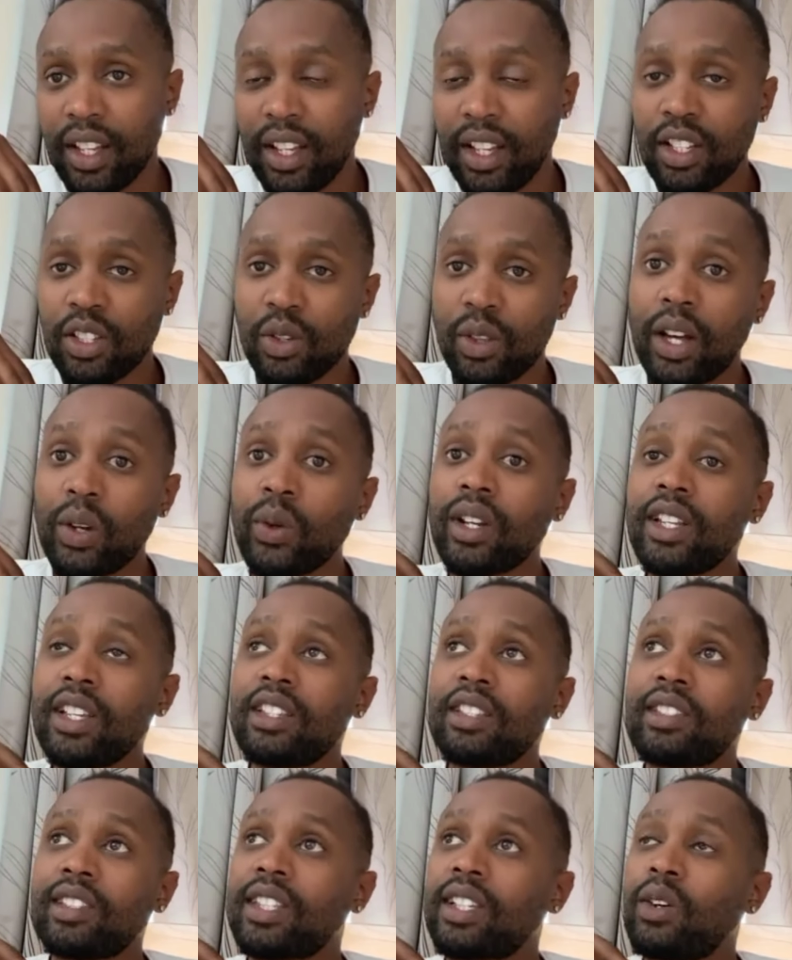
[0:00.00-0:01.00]
So that one
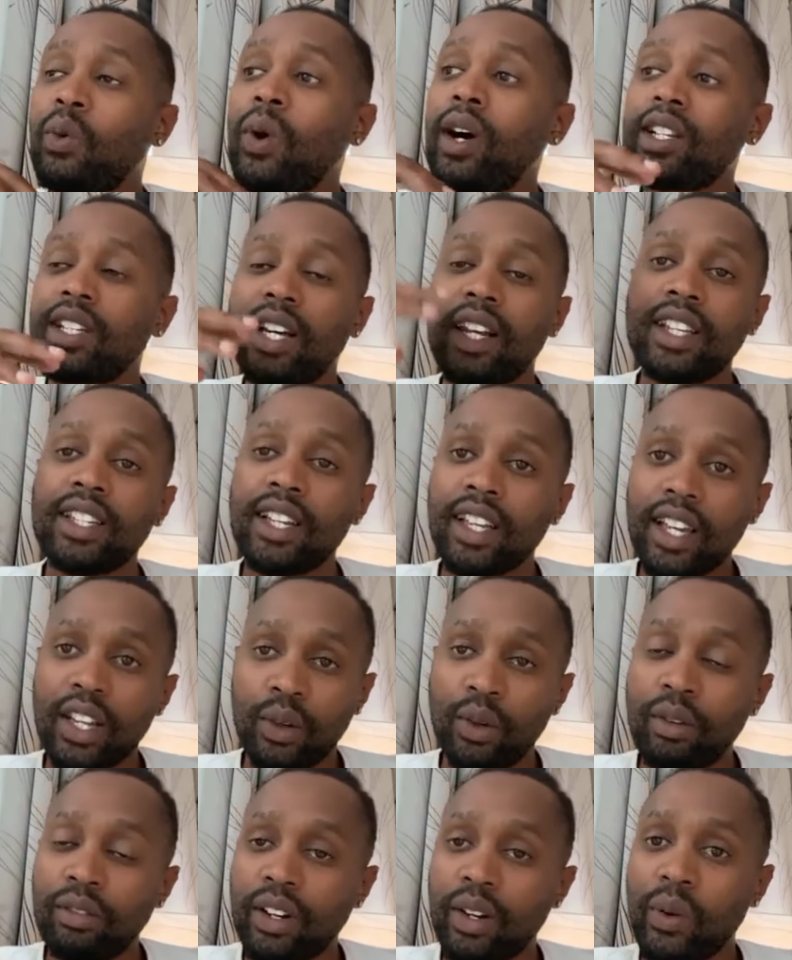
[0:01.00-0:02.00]
is one challenge I get
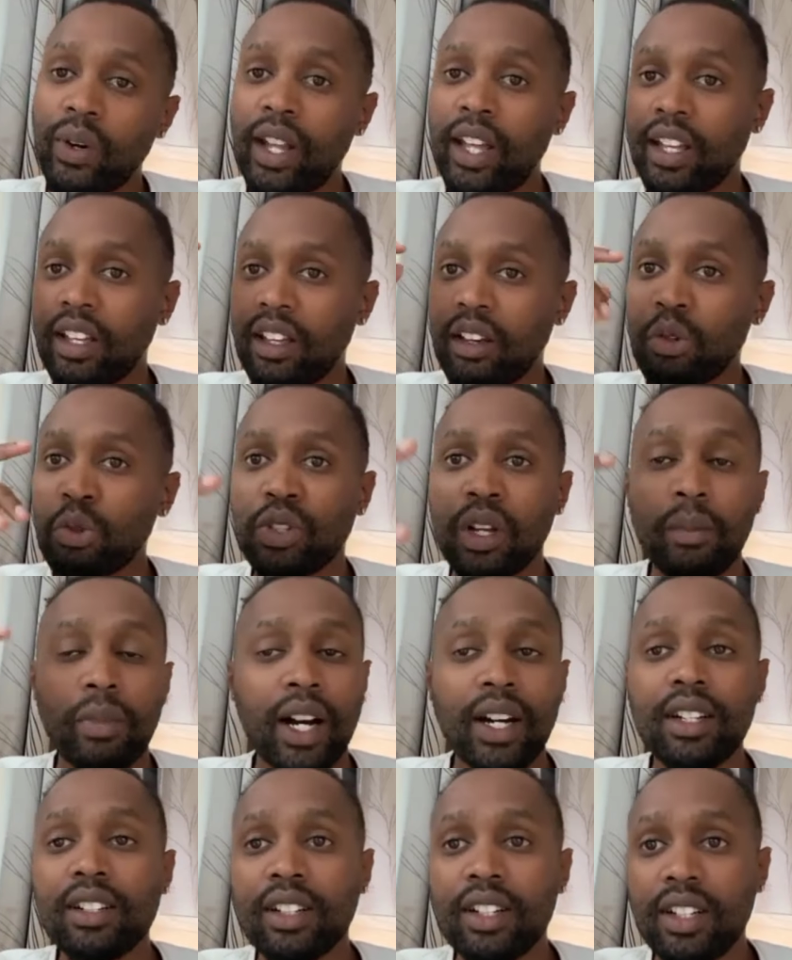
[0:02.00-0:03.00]
over. When I go to some
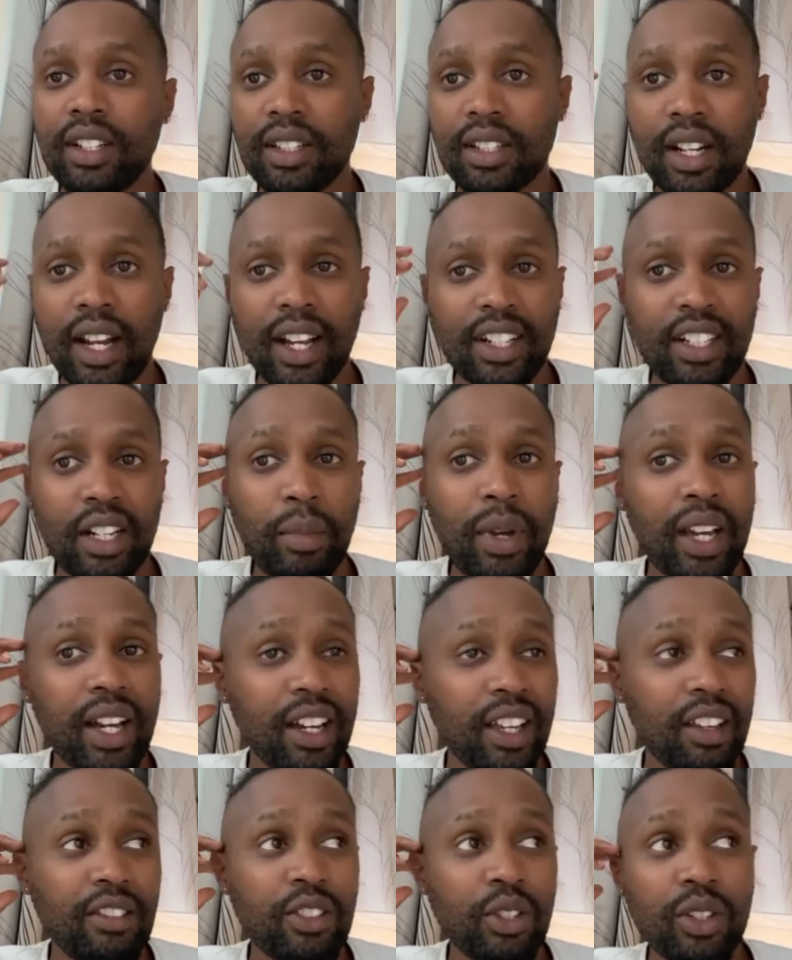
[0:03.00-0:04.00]
countries, like Jamaica
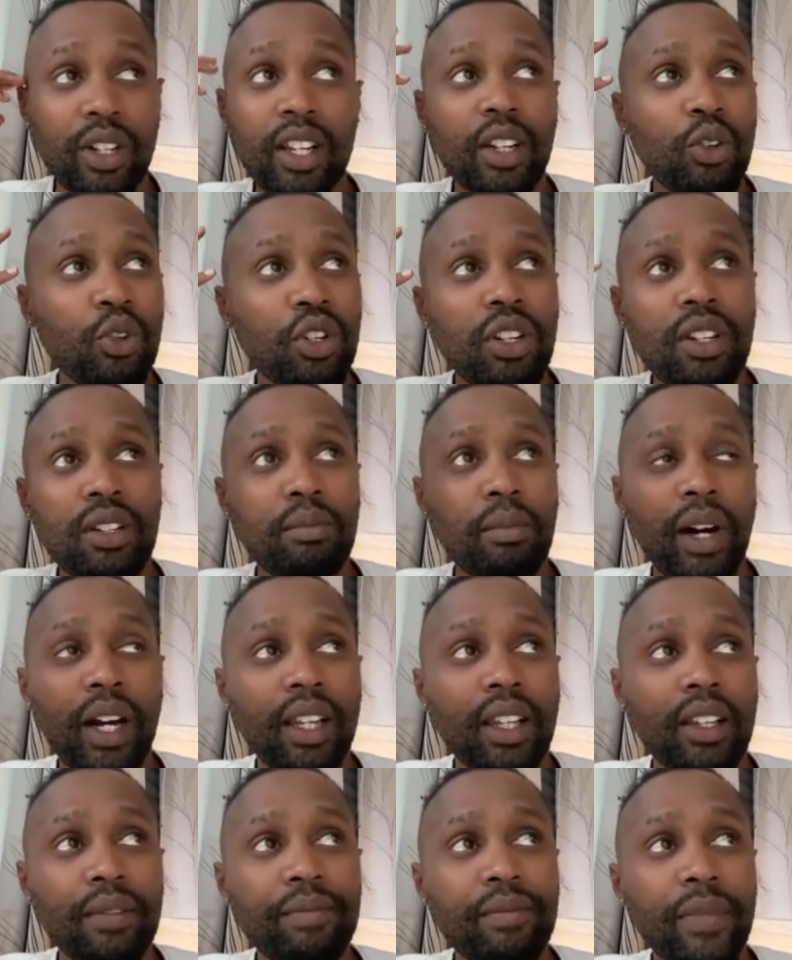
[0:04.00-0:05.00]
gives you really good
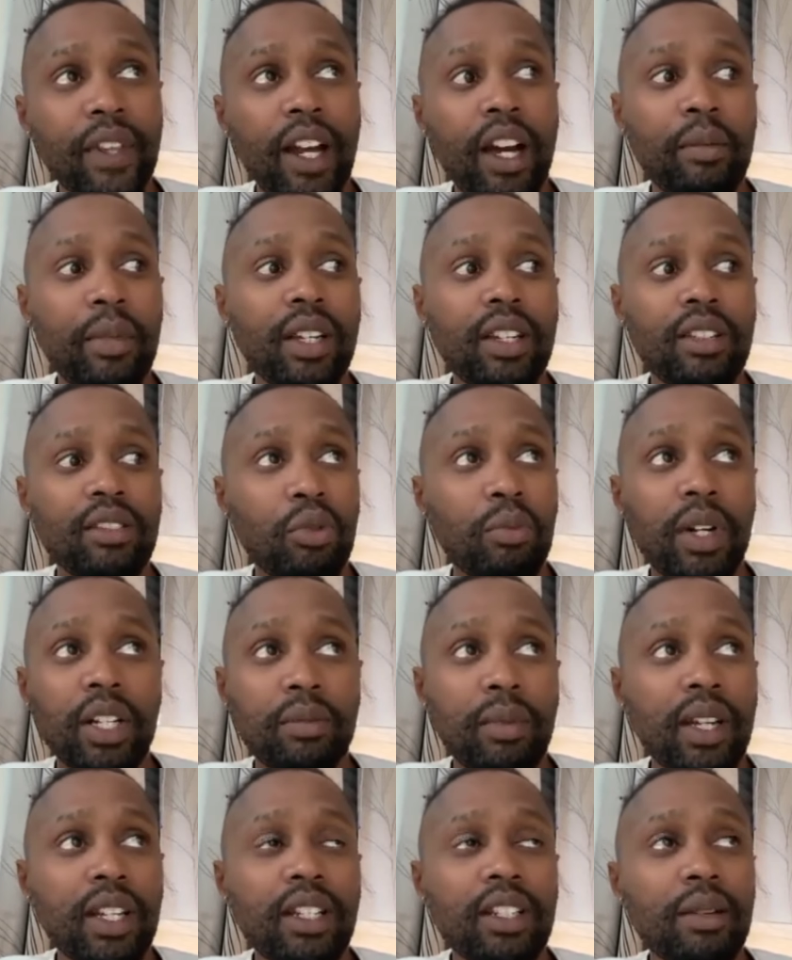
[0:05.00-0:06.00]
money. I made so much
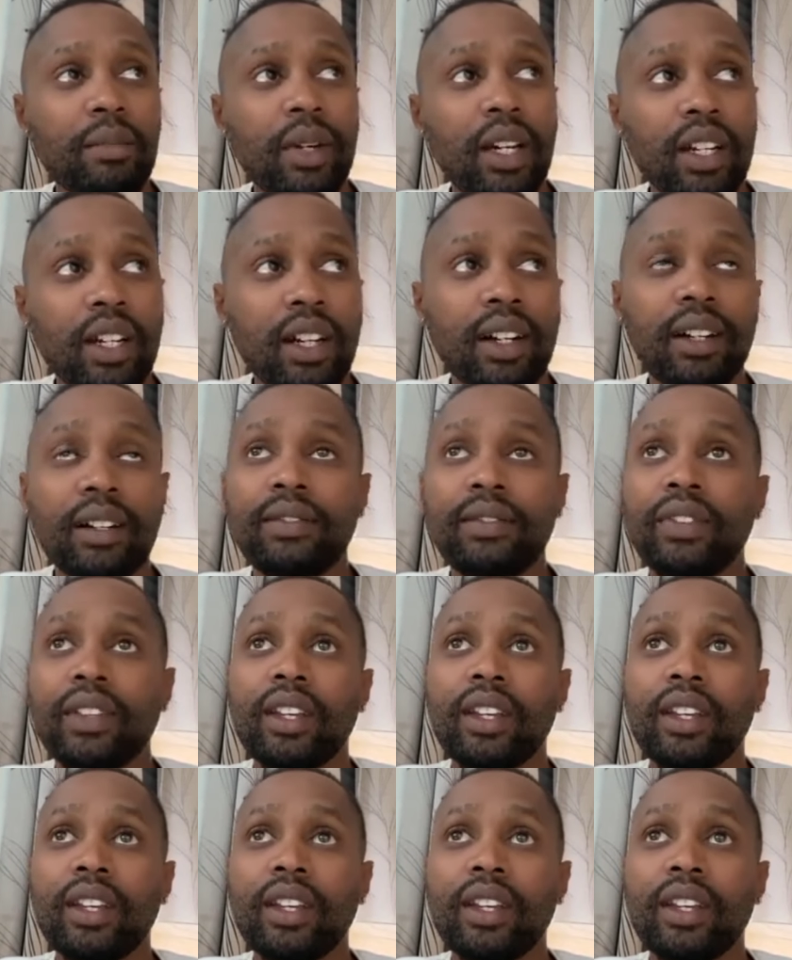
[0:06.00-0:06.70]
money in Jamaica.